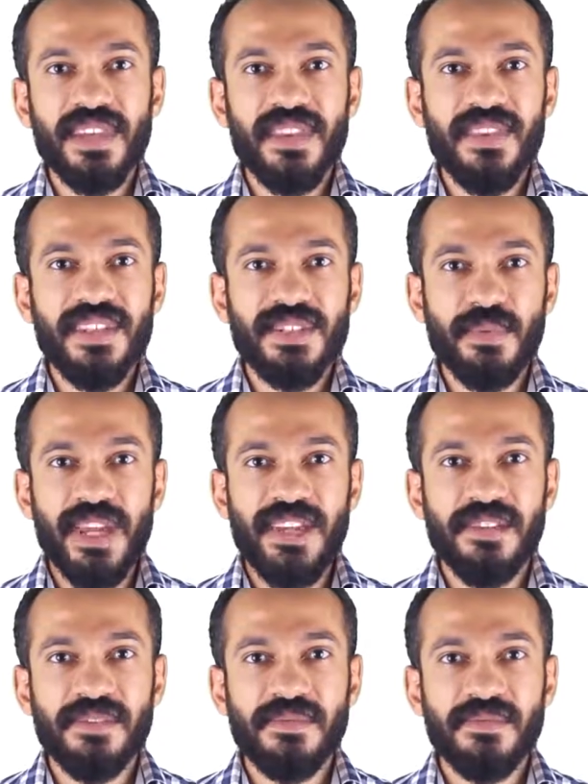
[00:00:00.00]
this way.
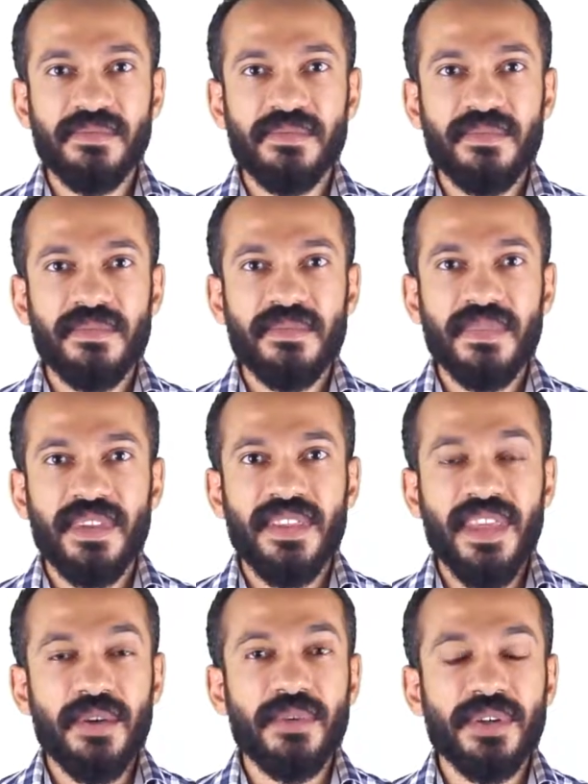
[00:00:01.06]

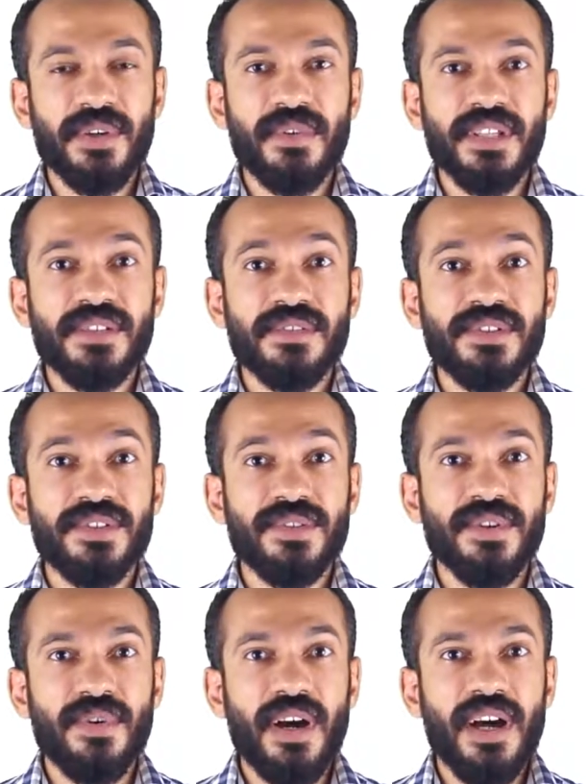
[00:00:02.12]
Then we're going to
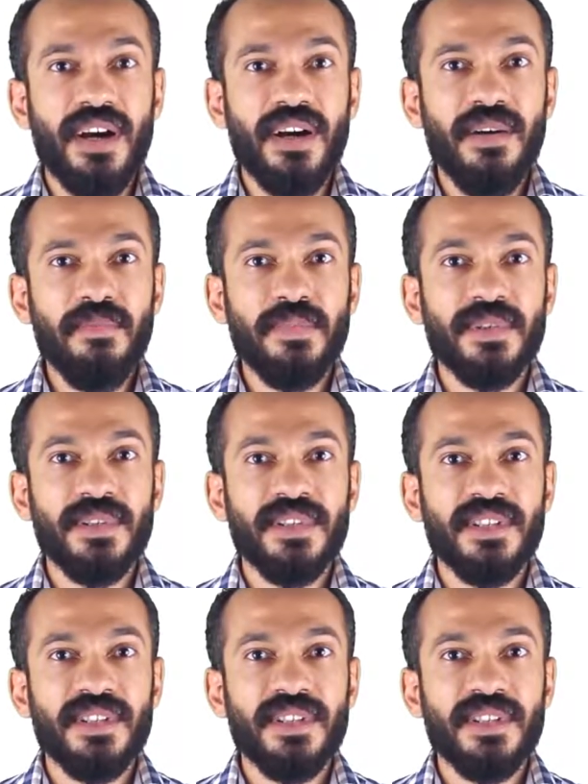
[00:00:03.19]
go up